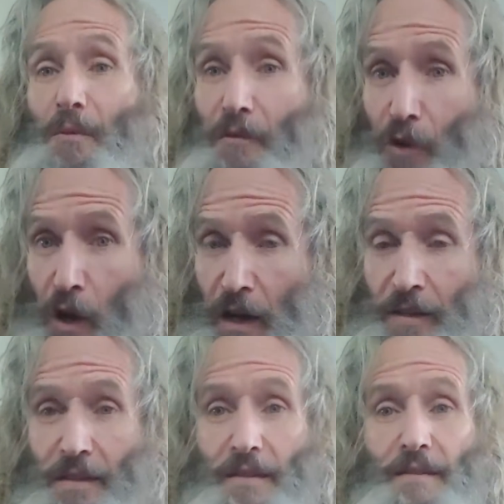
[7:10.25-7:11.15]

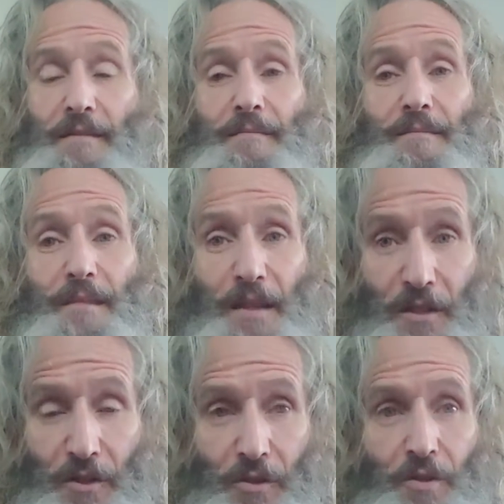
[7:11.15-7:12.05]
frogs,
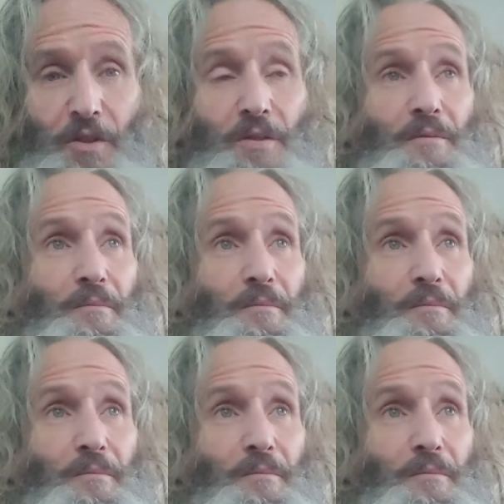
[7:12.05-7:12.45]
lizards,